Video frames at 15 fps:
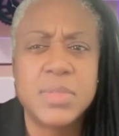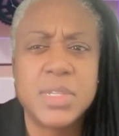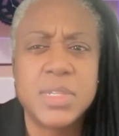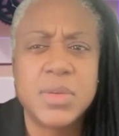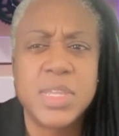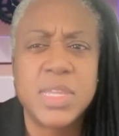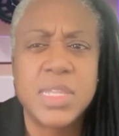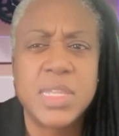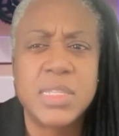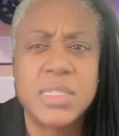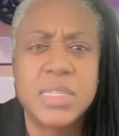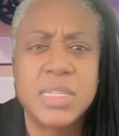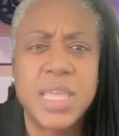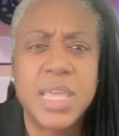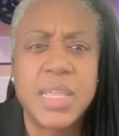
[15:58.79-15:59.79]
so he can
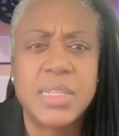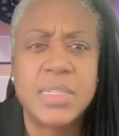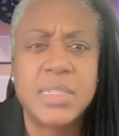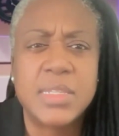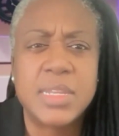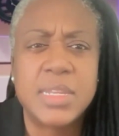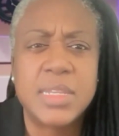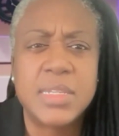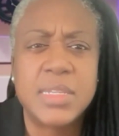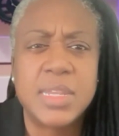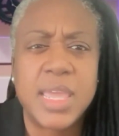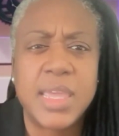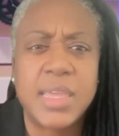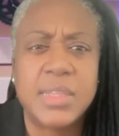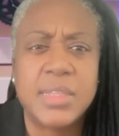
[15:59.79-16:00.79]
see that
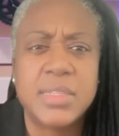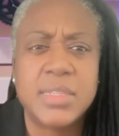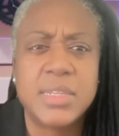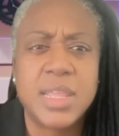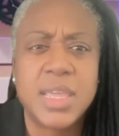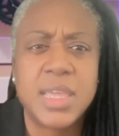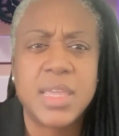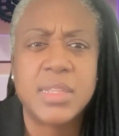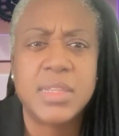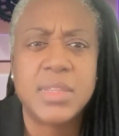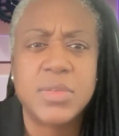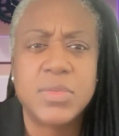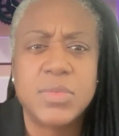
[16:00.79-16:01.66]
today, tonight?